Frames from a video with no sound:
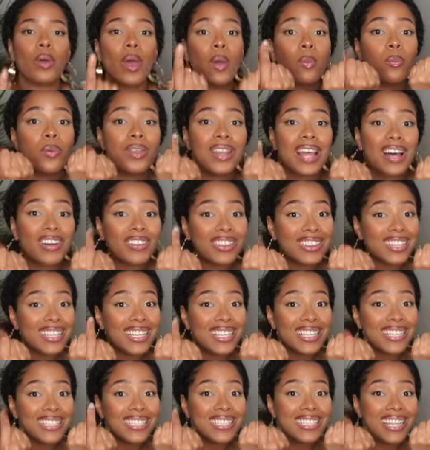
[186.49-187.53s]
And without
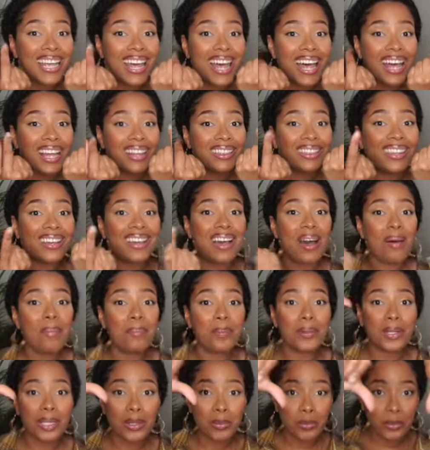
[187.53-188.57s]
this, the
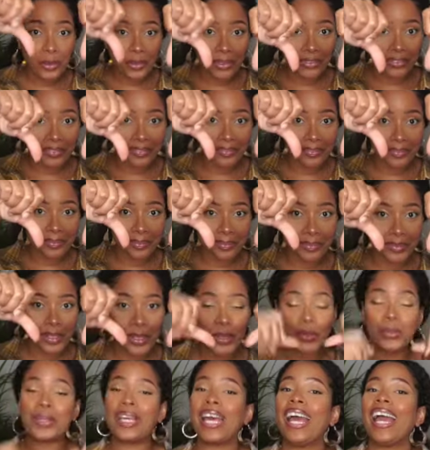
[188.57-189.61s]
company will,
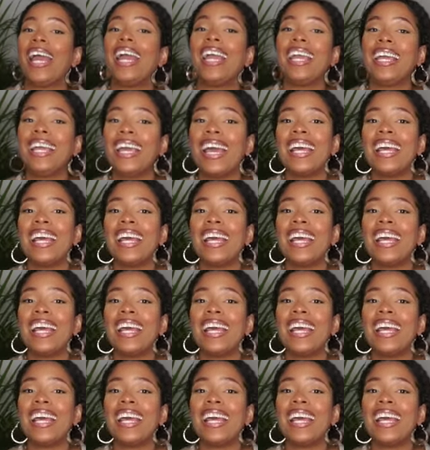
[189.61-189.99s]
okay?